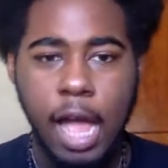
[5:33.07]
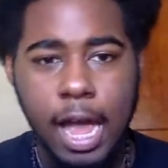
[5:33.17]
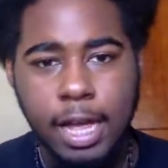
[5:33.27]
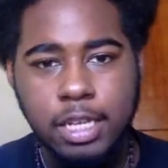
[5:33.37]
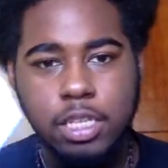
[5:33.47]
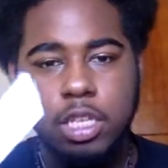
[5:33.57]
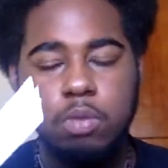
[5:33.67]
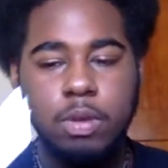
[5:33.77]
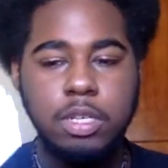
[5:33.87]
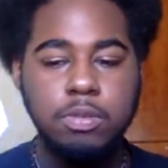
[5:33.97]
And
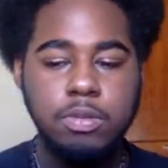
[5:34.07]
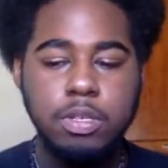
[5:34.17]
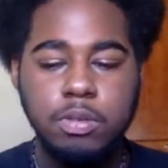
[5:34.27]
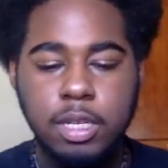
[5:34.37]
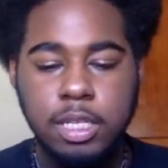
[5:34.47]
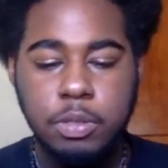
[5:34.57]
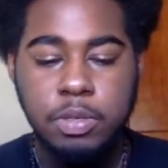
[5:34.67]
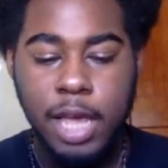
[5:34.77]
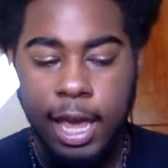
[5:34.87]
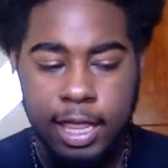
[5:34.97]
what you do is you
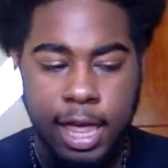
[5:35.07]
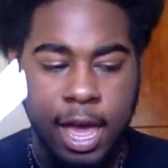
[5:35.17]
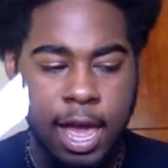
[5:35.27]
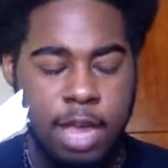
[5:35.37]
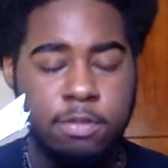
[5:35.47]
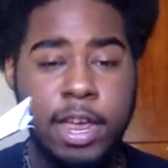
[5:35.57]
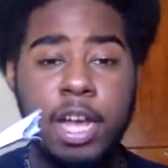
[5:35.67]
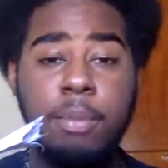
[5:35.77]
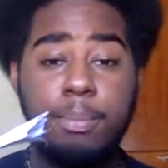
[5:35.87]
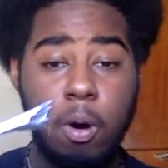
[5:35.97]
take that and you
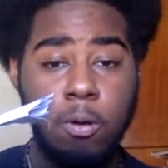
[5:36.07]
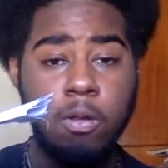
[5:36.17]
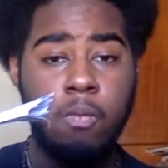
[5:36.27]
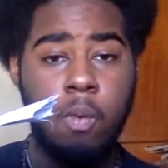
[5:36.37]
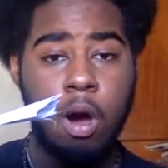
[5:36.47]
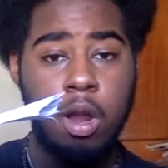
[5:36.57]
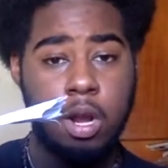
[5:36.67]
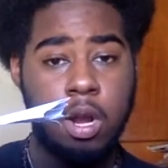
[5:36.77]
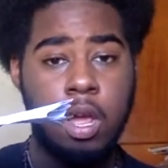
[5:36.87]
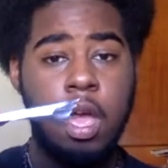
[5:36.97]
take a bowl of
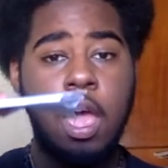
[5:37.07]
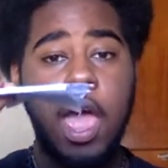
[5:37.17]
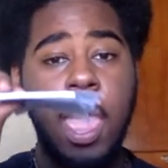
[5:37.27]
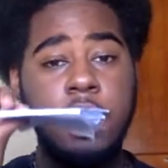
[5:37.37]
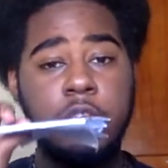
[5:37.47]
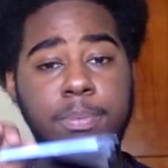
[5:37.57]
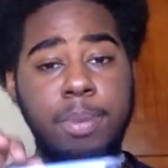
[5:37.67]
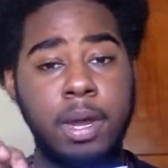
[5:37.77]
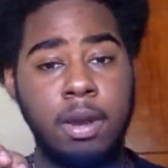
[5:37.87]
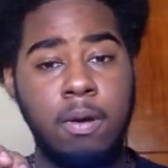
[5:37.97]
water and you
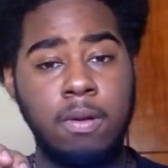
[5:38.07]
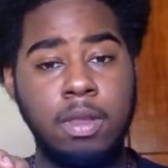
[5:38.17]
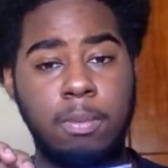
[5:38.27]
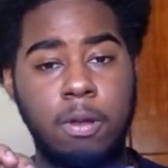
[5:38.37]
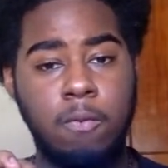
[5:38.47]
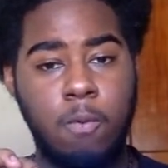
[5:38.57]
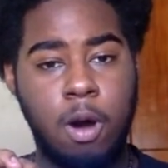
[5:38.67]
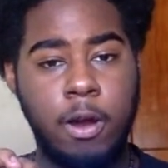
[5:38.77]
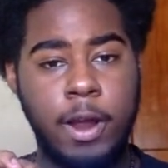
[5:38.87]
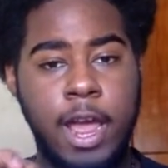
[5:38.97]
put it on the bowl of
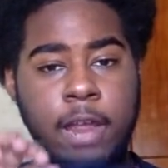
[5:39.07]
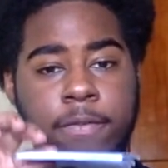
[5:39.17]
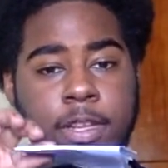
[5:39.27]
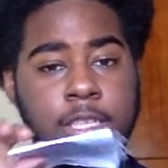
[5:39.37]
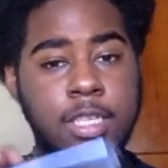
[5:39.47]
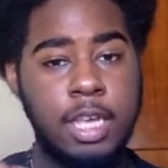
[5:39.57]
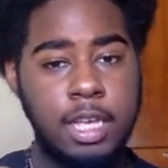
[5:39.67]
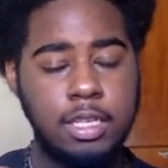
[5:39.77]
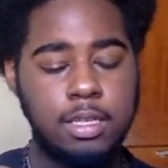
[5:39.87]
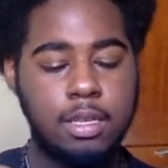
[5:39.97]
water. And if it
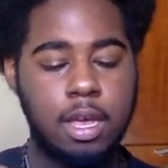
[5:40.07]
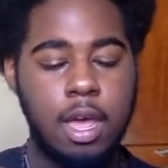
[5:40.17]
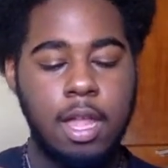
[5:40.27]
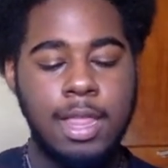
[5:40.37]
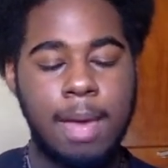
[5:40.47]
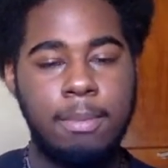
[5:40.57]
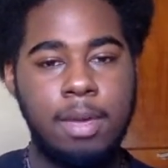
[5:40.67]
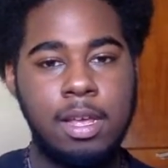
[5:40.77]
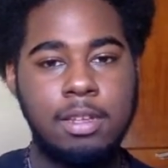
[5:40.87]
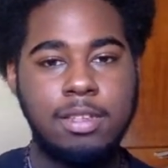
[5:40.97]
sinks, that
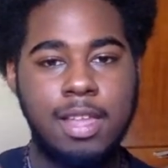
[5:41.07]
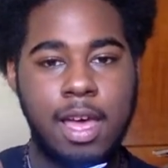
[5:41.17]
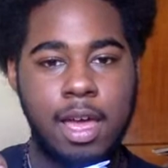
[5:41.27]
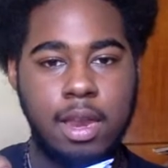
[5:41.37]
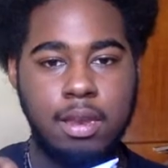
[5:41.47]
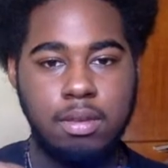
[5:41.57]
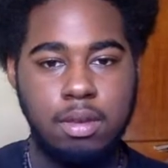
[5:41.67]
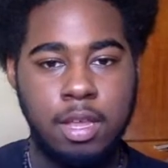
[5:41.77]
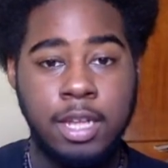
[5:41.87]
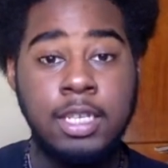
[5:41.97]
means that
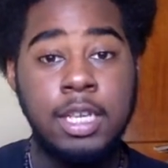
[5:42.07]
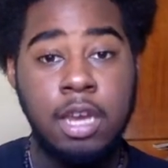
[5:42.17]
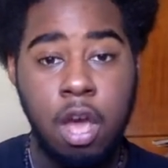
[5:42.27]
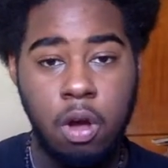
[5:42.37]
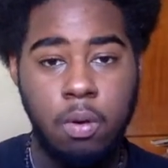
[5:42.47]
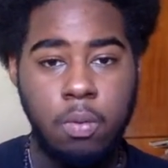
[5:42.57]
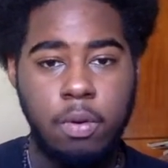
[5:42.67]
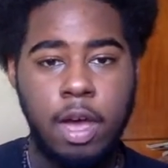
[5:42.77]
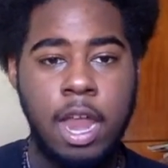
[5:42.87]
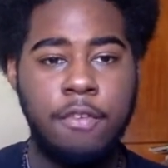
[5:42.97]
it's a no.
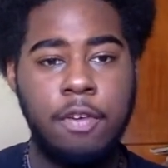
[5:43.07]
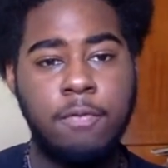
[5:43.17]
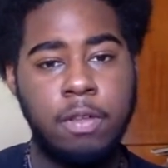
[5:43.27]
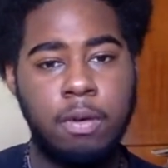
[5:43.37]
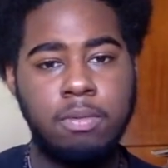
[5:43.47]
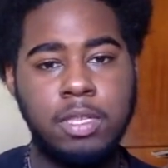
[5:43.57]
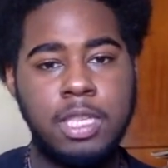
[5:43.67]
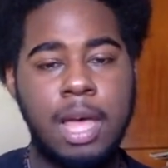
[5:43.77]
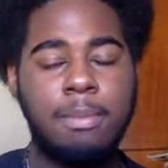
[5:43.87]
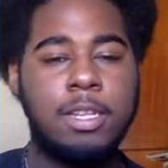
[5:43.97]
And if it floats,
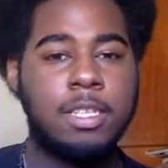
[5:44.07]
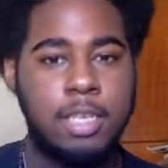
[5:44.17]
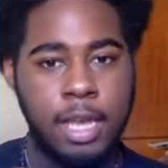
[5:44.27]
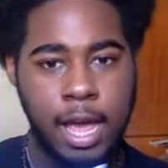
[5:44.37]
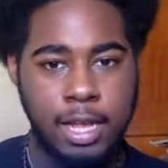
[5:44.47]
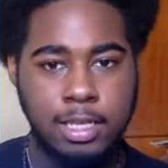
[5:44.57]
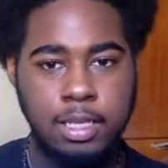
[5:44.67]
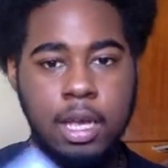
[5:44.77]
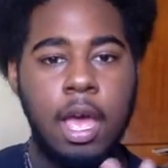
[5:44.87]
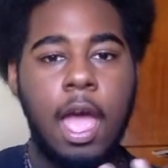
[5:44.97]
that means it's a yes.